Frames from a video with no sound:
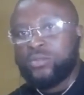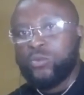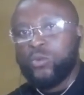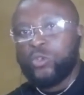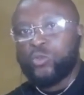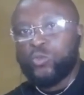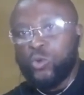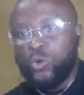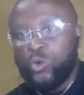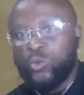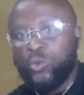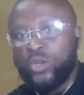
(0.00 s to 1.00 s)
What
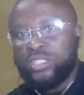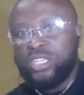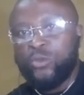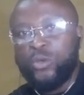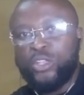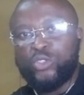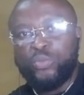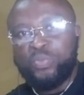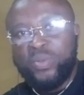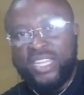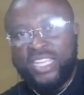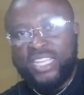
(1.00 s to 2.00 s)
role was he going to
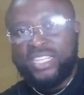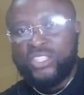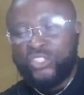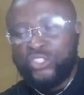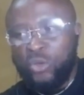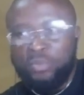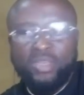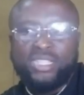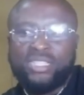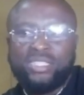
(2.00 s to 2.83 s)
play in the summit?